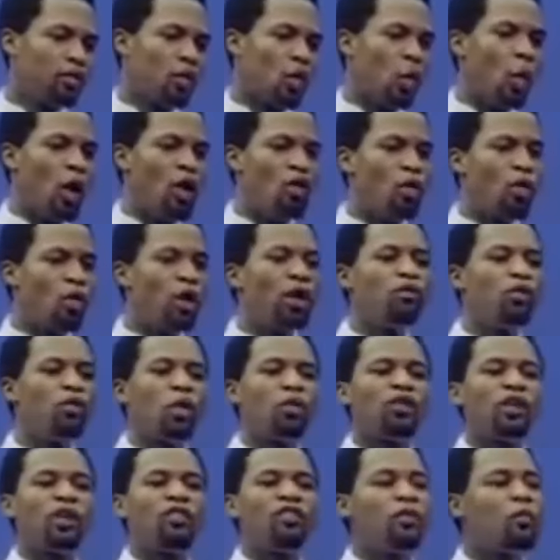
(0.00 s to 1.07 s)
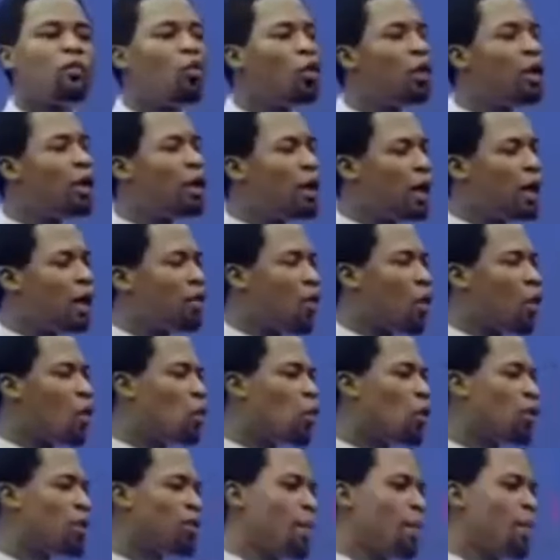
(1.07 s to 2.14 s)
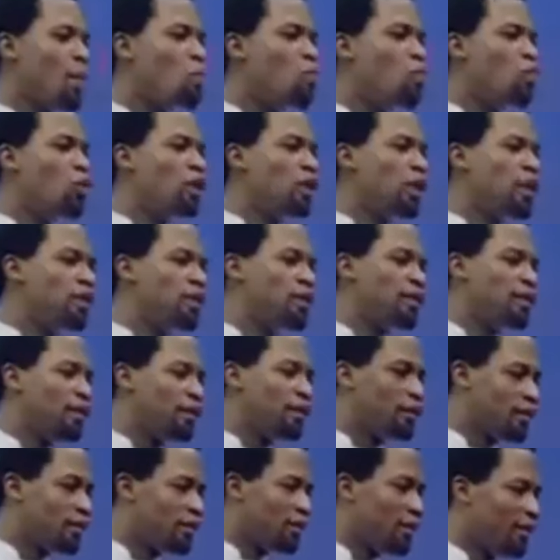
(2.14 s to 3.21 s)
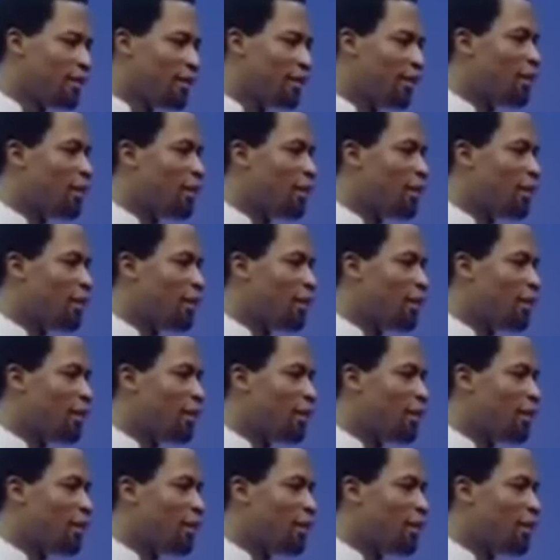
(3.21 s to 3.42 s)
So when you give your testimony, it's always about mundane things.